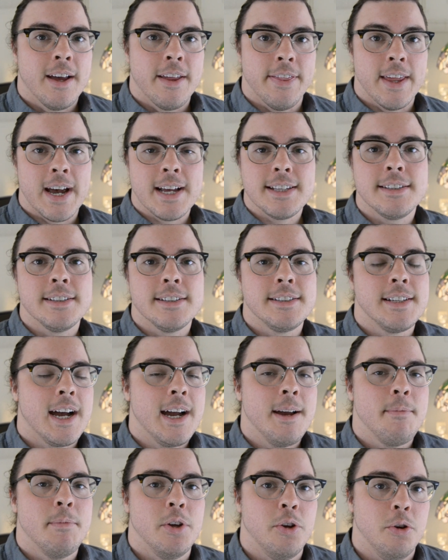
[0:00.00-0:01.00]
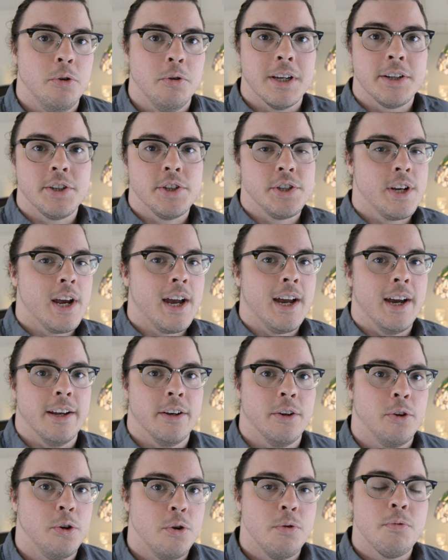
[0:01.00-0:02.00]
that's the time that you get to
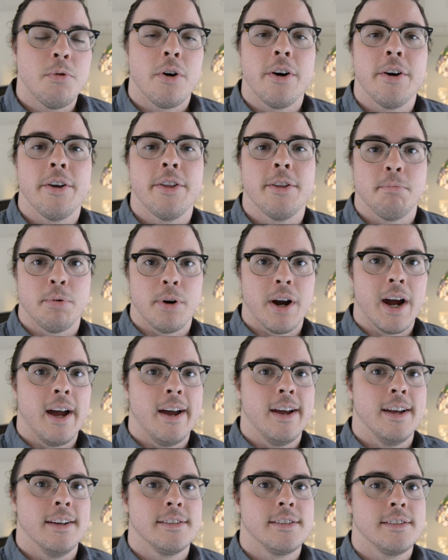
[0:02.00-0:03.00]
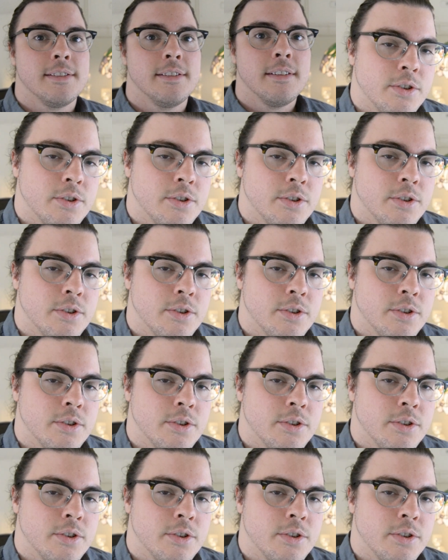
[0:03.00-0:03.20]
shine. You are the prize.